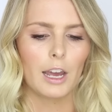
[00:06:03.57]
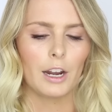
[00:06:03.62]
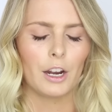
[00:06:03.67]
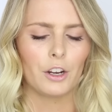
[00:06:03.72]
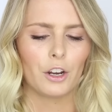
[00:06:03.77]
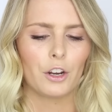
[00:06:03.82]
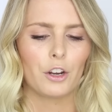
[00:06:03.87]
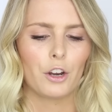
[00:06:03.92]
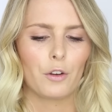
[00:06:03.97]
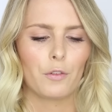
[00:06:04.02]
And I
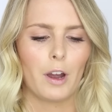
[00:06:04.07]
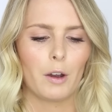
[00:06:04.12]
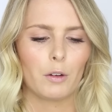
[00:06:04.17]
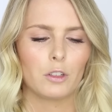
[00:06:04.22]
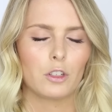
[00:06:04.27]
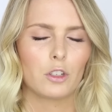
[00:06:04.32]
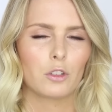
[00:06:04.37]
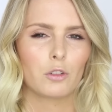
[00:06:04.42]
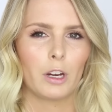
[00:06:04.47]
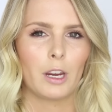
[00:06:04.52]
don't know if I
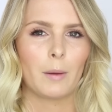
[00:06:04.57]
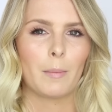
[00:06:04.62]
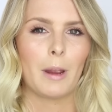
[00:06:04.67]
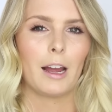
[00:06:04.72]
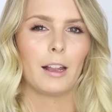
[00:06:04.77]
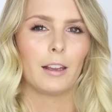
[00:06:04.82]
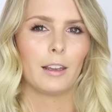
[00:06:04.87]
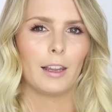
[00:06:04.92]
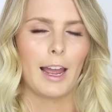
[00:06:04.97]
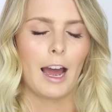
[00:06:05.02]
would scream
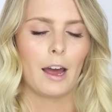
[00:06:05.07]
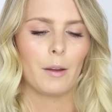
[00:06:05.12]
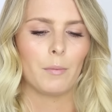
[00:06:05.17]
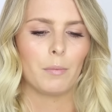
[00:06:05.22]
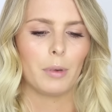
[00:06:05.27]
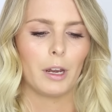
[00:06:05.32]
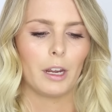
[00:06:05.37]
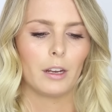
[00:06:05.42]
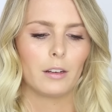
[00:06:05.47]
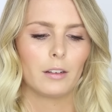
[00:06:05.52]
out loud,
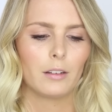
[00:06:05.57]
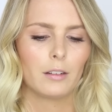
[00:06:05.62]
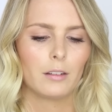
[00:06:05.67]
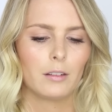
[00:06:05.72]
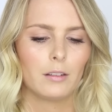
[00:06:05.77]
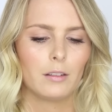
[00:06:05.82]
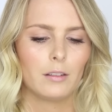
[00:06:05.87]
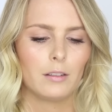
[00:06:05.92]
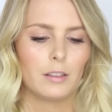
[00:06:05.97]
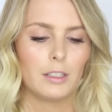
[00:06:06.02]
but
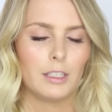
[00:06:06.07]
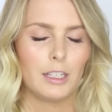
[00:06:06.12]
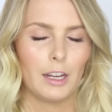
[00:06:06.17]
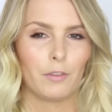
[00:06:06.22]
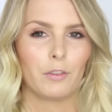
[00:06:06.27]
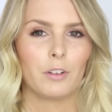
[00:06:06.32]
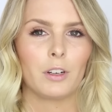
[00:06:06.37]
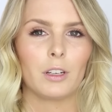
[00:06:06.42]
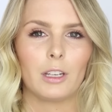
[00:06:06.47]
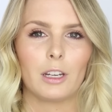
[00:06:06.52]

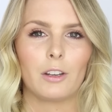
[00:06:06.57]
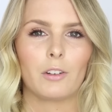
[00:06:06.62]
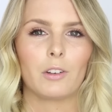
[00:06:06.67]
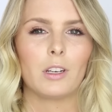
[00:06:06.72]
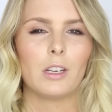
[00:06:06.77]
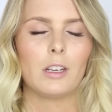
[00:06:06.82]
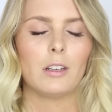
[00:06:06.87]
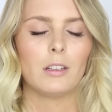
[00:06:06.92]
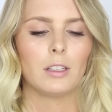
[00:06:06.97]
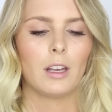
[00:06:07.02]
definitely on
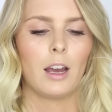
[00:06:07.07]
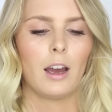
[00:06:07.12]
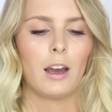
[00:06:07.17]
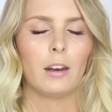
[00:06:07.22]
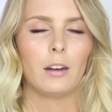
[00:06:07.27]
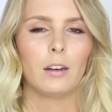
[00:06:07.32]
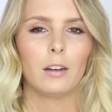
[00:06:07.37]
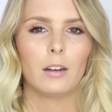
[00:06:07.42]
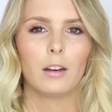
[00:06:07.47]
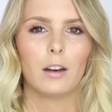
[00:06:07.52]
the
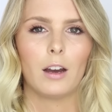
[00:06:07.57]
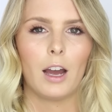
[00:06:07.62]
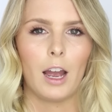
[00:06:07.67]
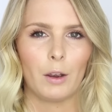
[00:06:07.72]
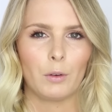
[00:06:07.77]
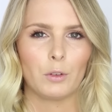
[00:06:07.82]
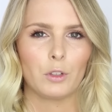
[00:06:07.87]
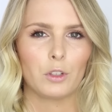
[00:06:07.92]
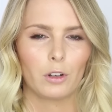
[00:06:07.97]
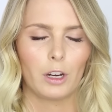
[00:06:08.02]
inside,
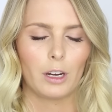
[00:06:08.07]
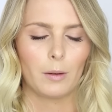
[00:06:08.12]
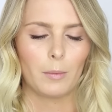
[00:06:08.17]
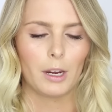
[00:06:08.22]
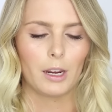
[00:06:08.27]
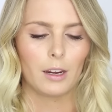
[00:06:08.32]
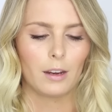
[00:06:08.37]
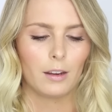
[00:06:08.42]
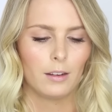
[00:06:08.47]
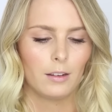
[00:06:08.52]
I was
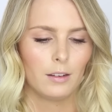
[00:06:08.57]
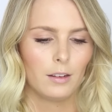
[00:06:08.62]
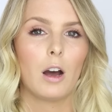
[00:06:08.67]
screaming.